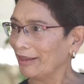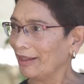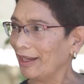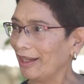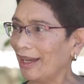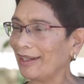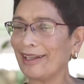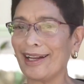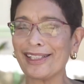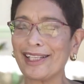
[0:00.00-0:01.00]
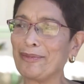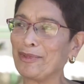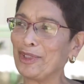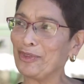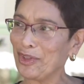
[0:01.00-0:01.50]
Yes, so since
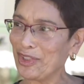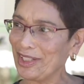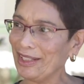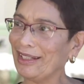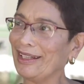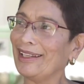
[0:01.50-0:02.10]
2004